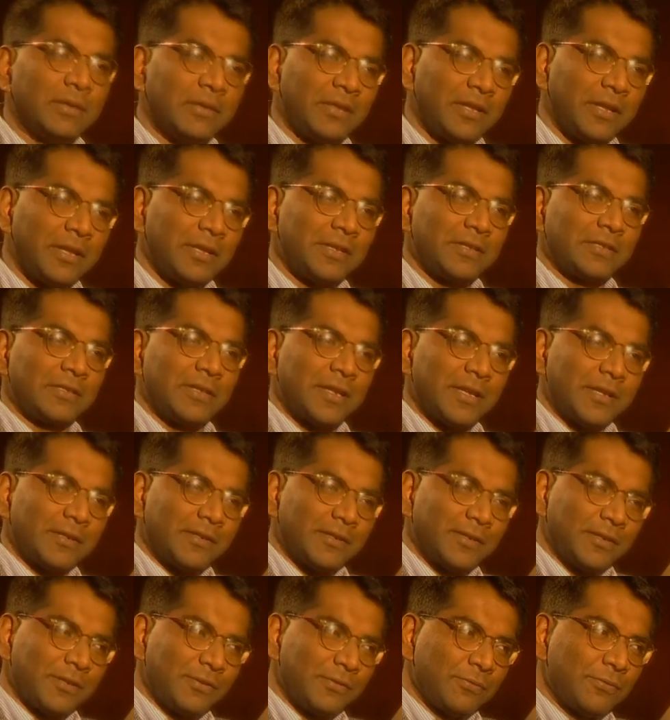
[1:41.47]
things that
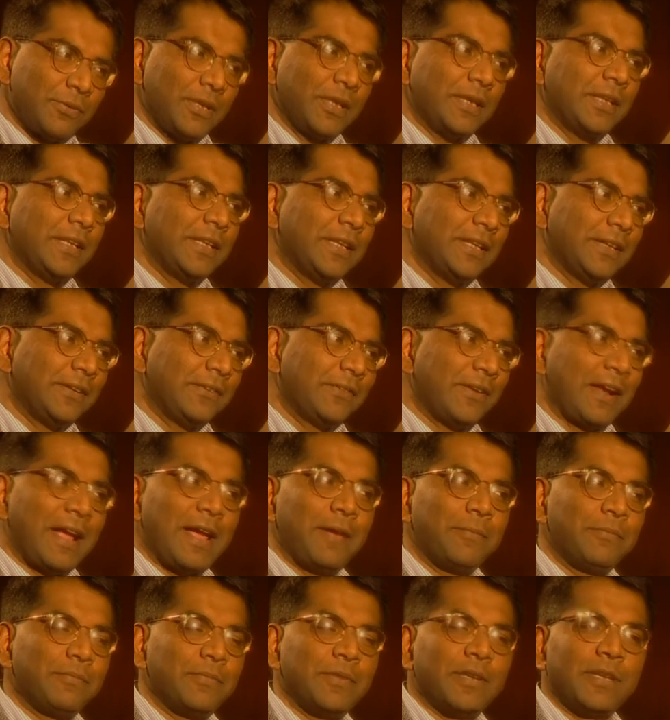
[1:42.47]
really
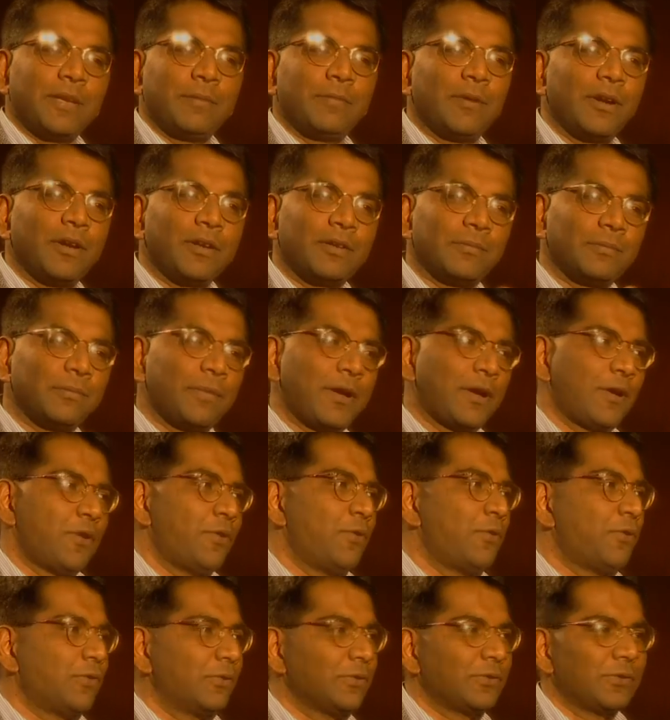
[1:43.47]
grabbed me about my
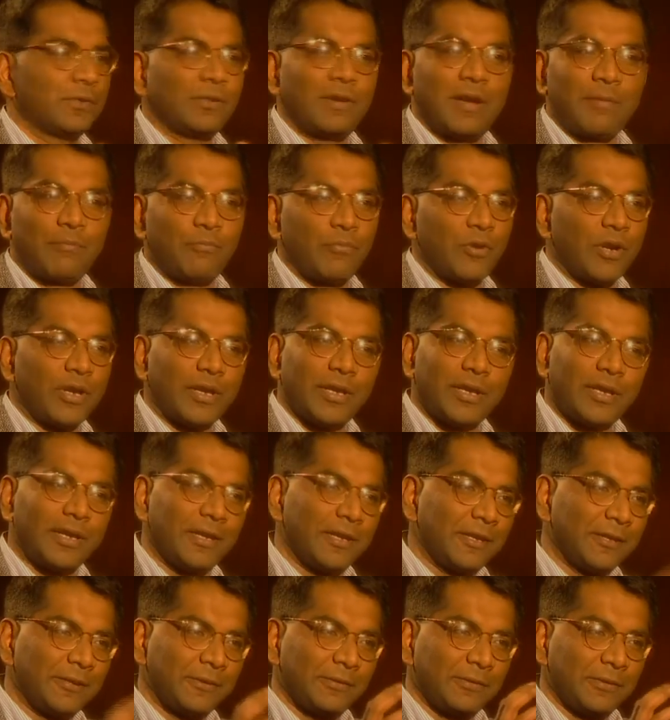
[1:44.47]
own sort of
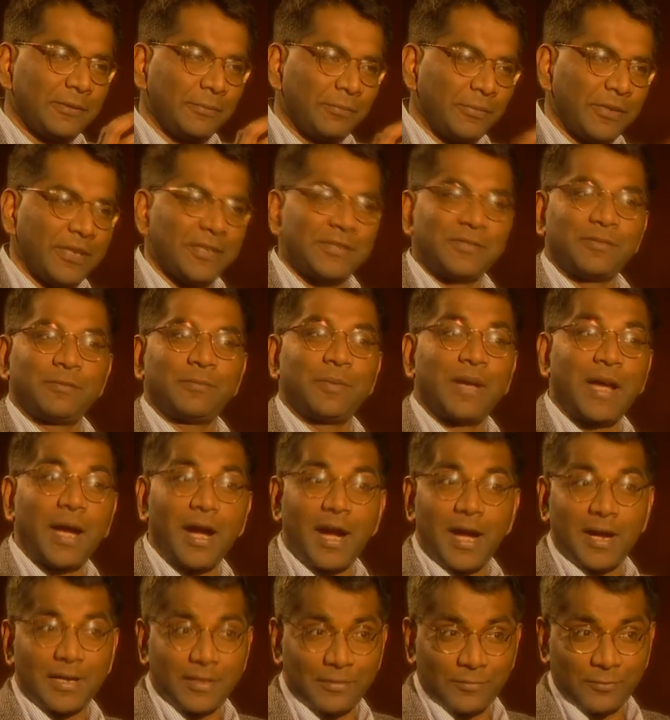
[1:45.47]
upbringing, the place of my
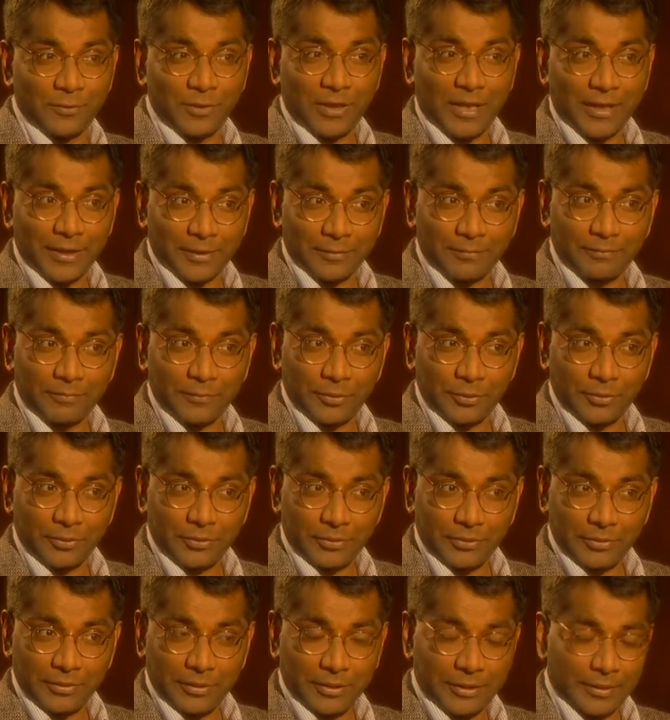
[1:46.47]
heart, if you like, you
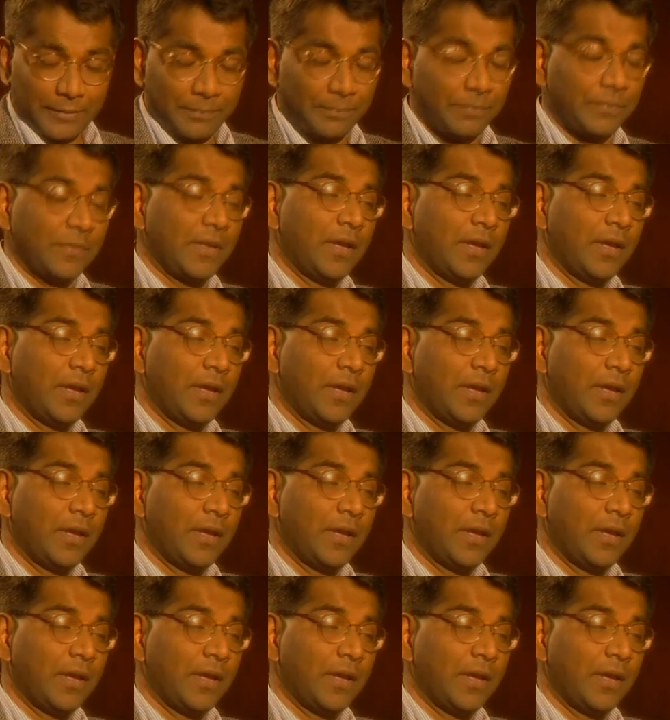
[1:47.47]
know,